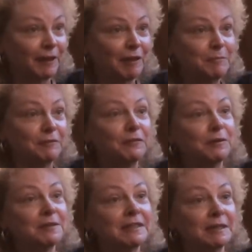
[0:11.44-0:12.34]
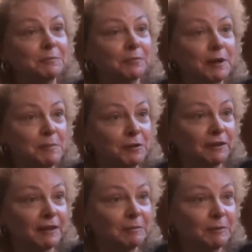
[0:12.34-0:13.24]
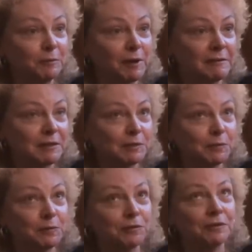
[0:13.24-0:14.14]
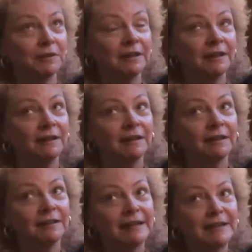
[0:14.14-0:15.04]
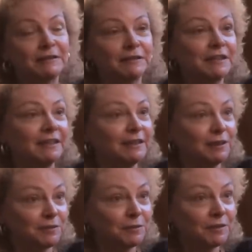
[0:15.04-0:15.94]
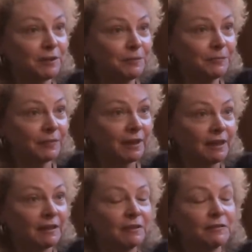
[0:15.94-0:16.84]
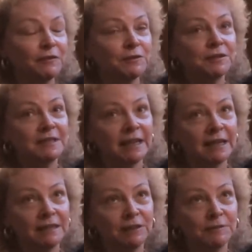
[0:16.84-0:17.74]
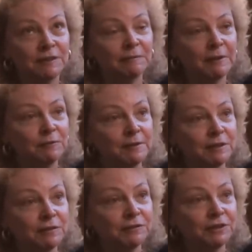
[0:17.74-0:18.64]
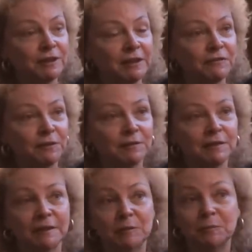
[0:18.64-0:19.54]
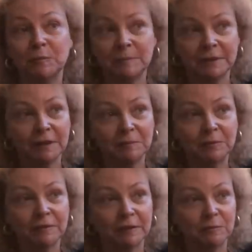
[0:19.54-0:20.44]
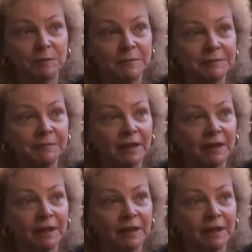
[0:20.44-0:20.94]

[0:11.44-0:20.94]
I've been focusing primarily on midwives for the last 15 years or so. The first 10 years of my research, I focused on women, on birthing women